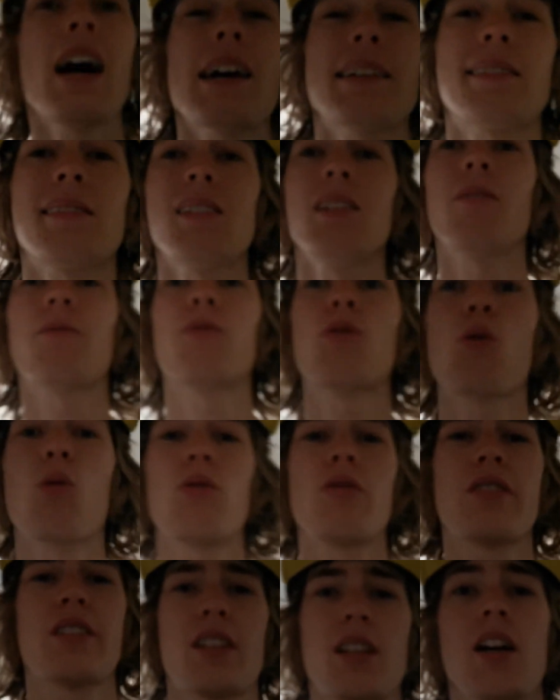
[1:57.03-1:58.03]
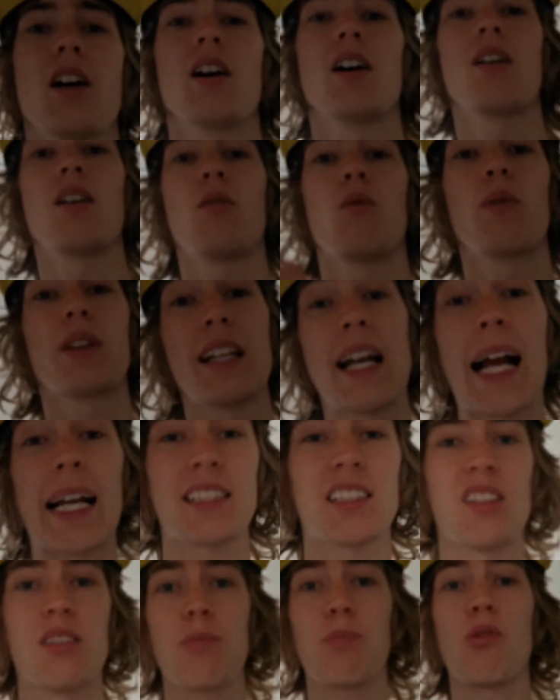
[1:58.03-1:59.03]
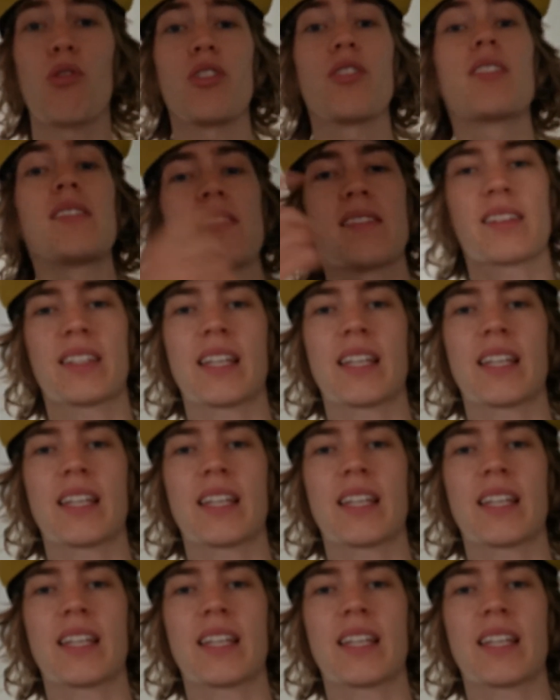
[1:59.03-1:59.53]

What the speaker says: lastly, of course, with an Accessport, you can